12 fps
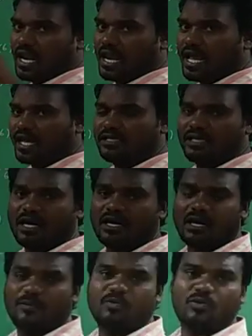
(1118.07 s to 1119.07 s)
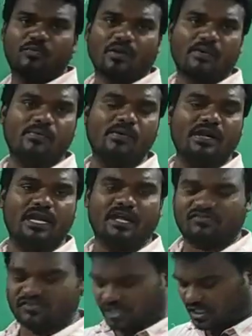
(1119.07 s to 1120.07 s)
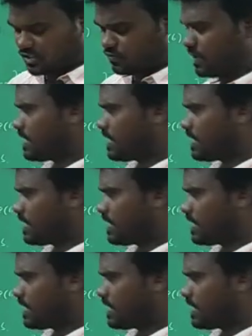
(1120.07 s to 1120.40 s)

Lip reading: like that up to probability of 6 we